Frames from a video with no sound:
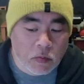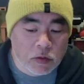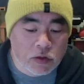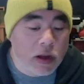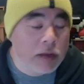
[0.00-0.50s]

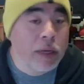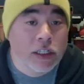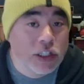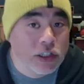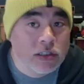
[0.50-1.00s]
drawing
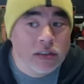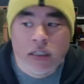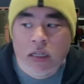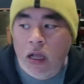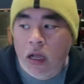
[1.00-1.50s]

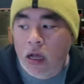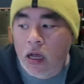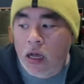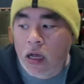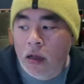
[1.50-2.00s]
pictures,
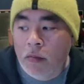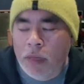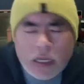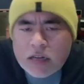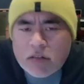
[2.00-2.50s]

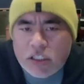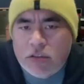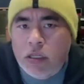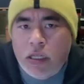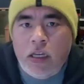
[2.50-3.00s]
because I was just
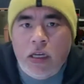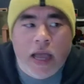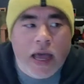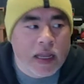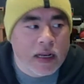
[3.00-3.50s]
really good
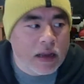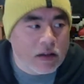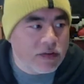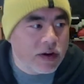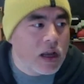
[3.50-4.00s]
at it, and I
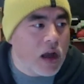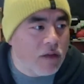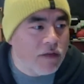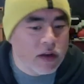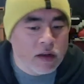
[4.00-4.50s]
was very
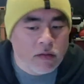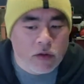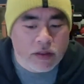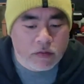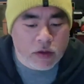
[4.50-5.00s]
confident
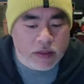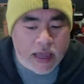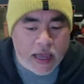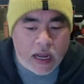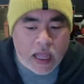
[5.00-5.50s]
with
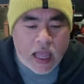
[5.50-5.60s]
that.